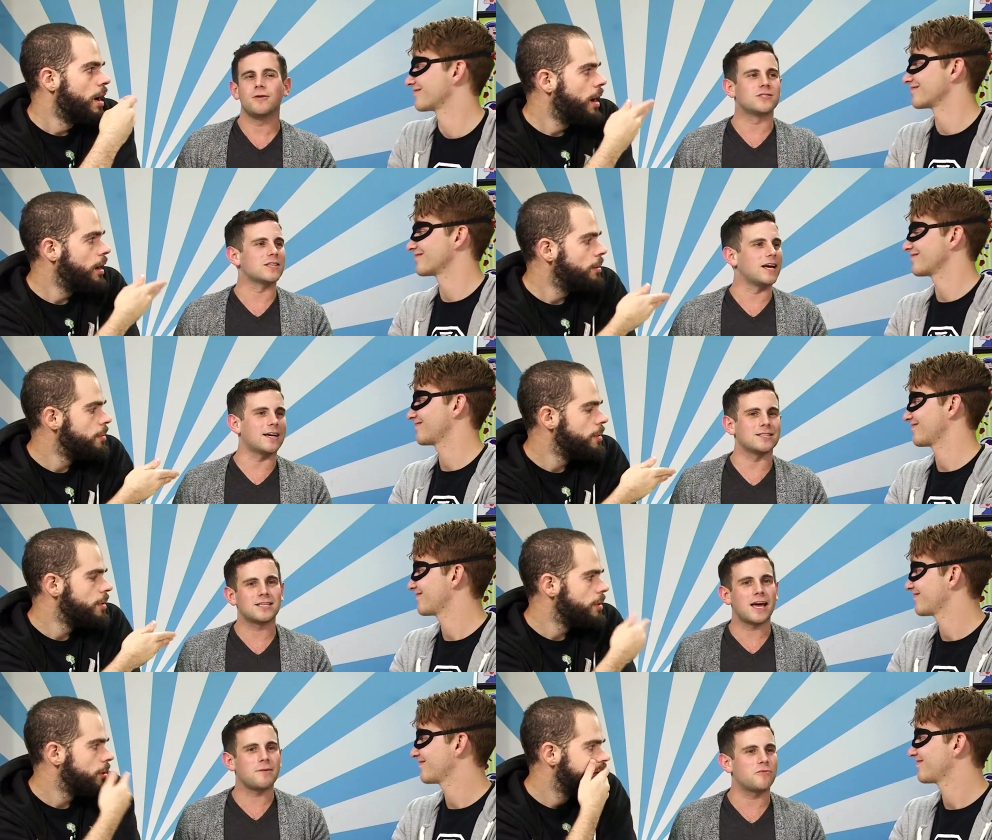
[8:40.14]
Speaker 1: was uh, like
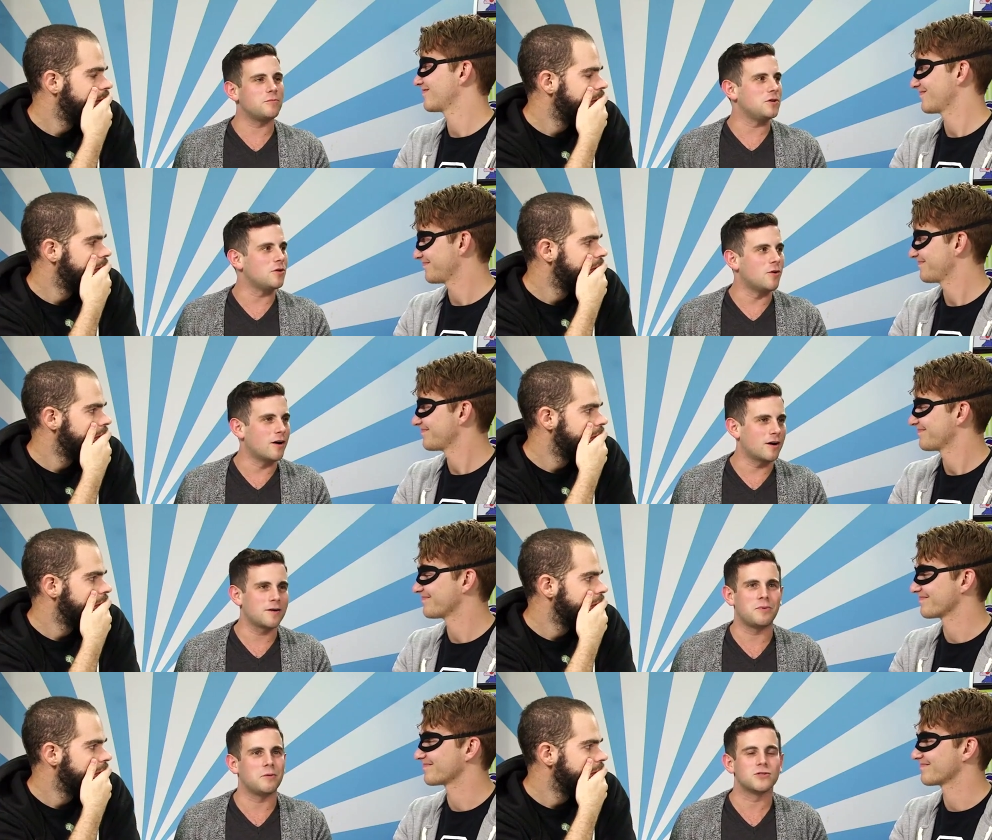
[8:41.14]
Escape from New York
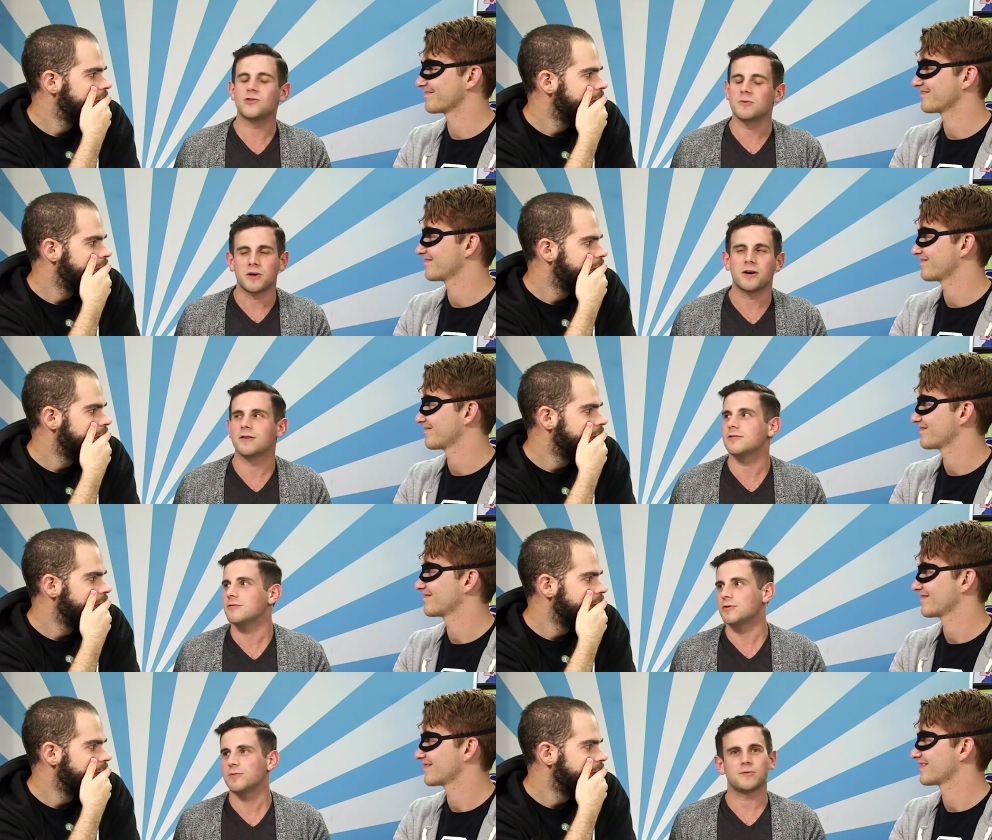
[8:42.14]
dark, mm but with mm. superheroes.
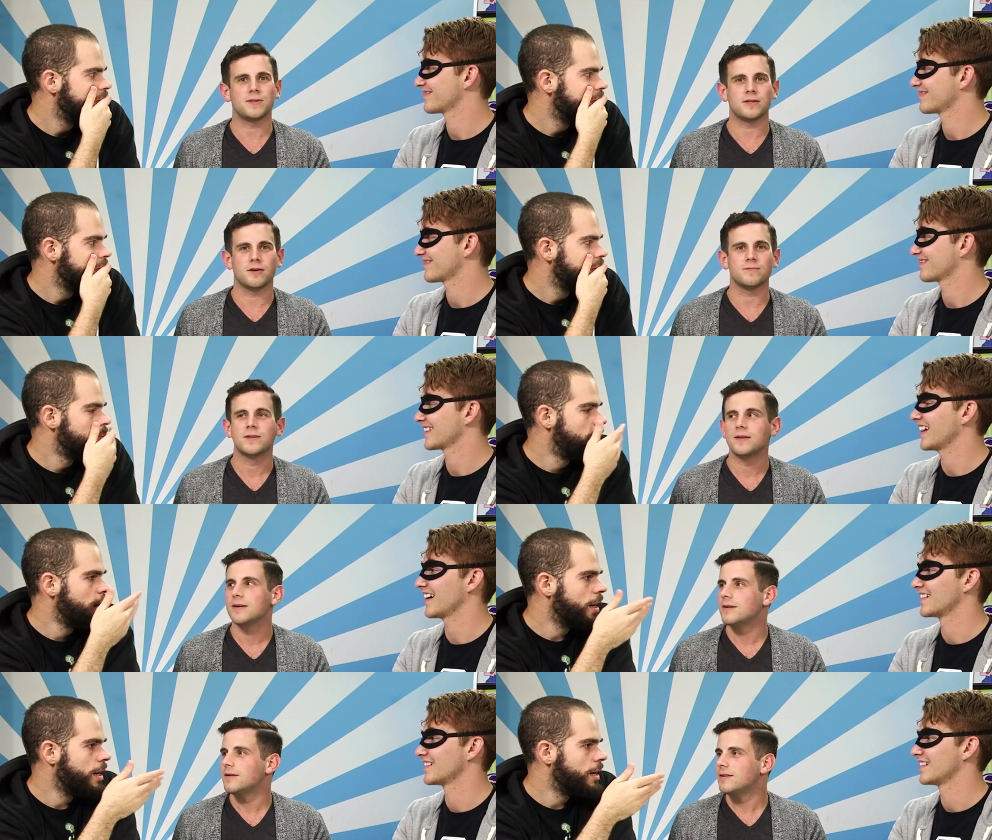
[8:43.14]
It was supposed to be dope.
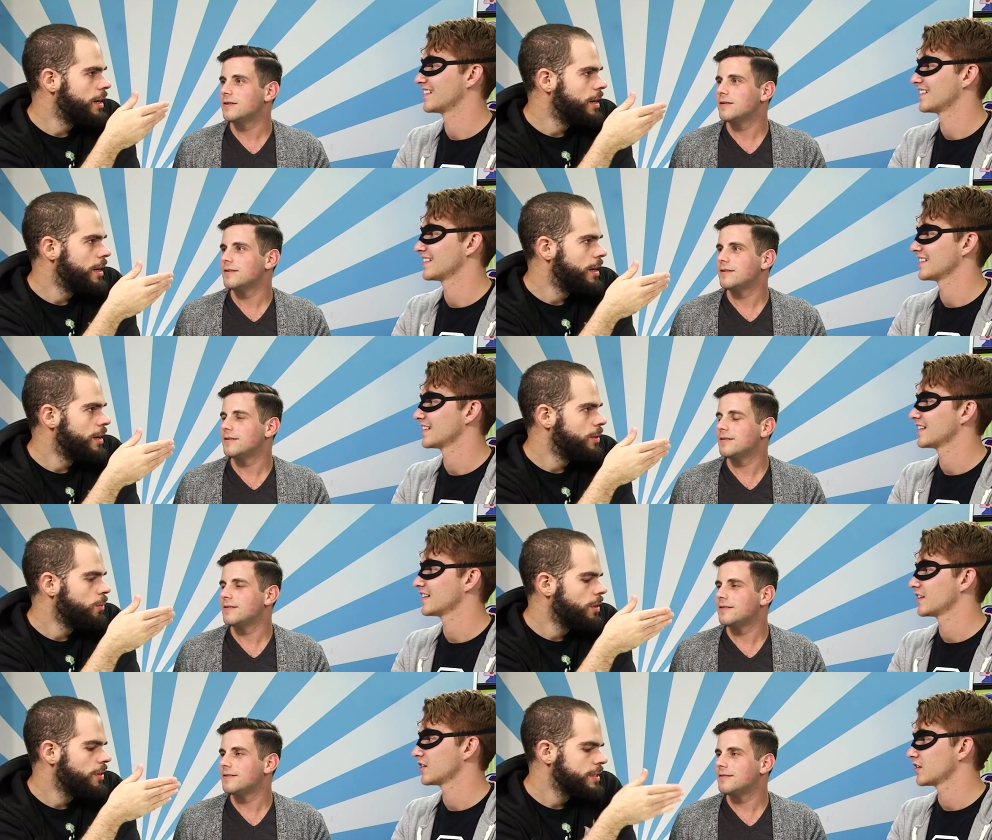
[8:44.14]
Speaker 2: But uh, uh,
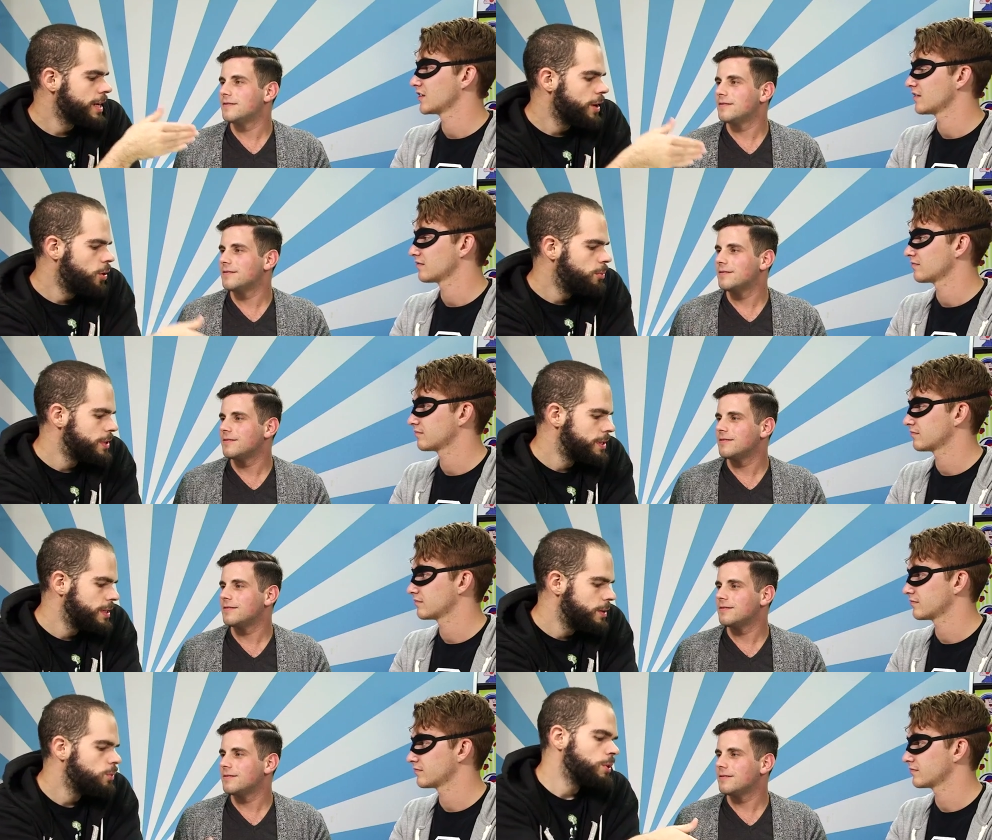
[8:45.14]
one of the things I hope to
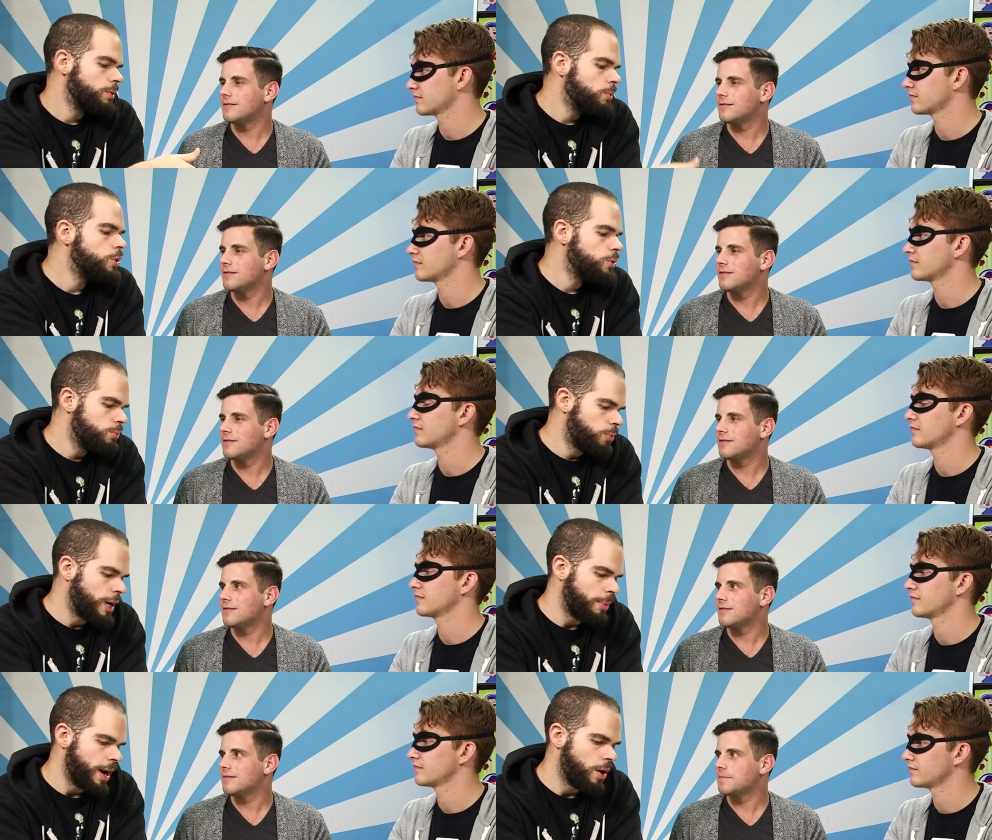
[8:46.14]
see, when you
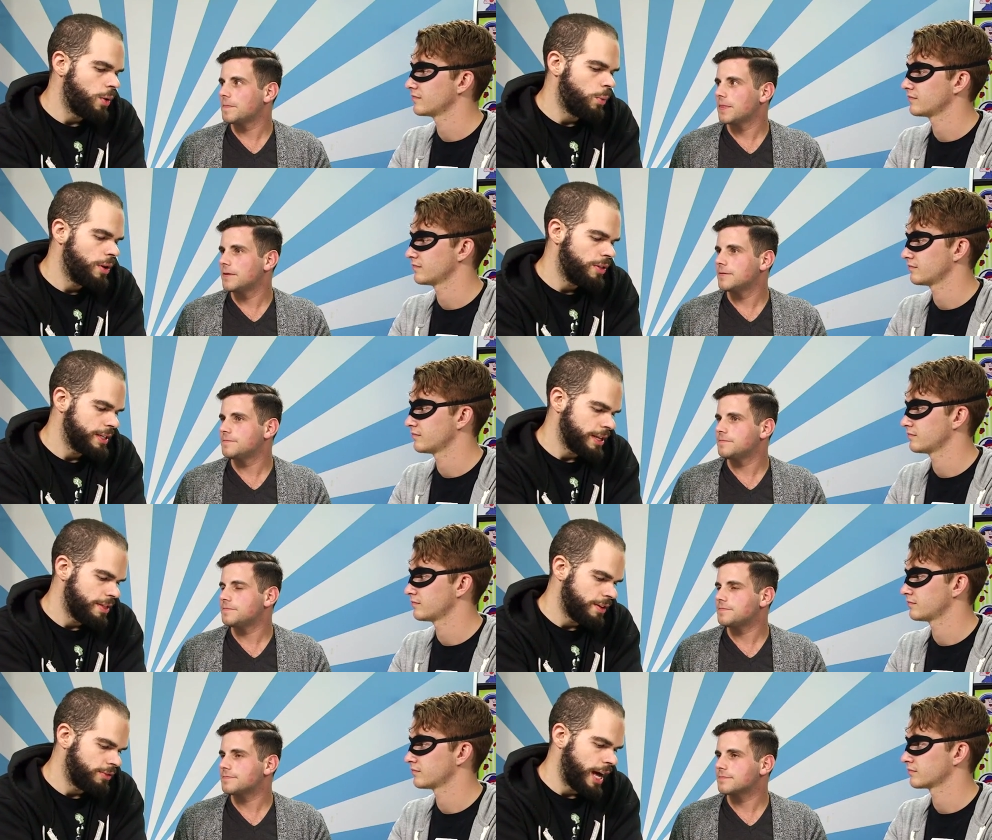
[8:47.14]
bring up Arrow. One of the things I
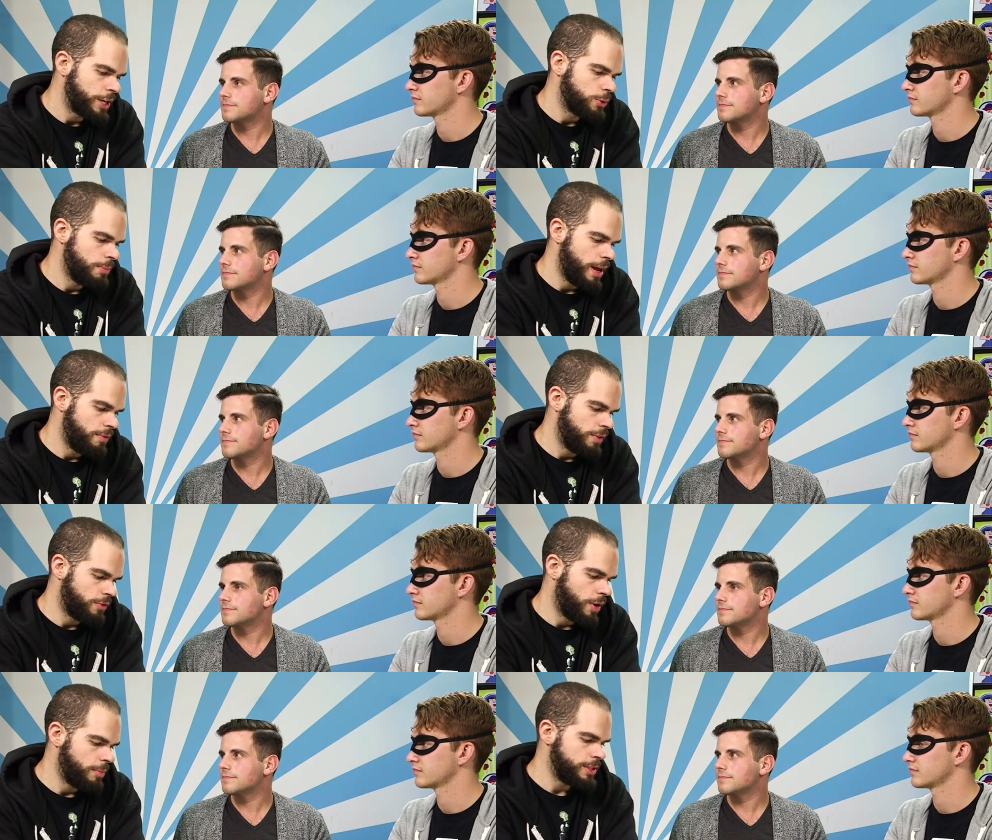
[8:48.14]
think Flash would benefit
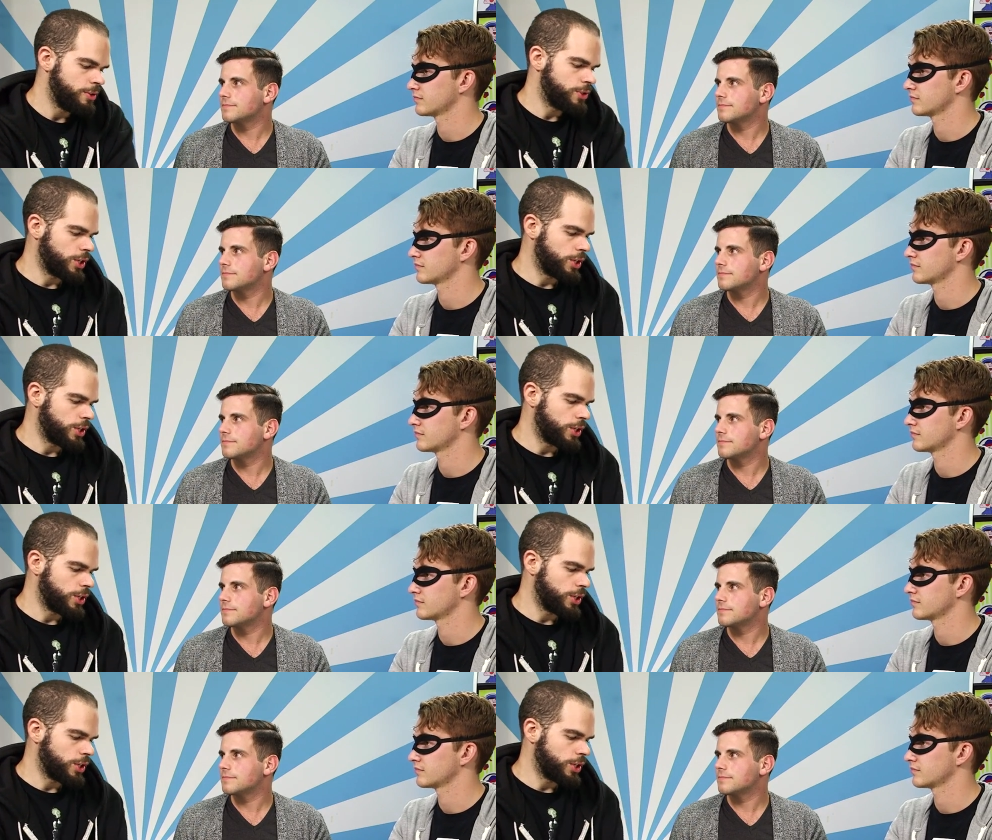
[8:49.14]
from is there's a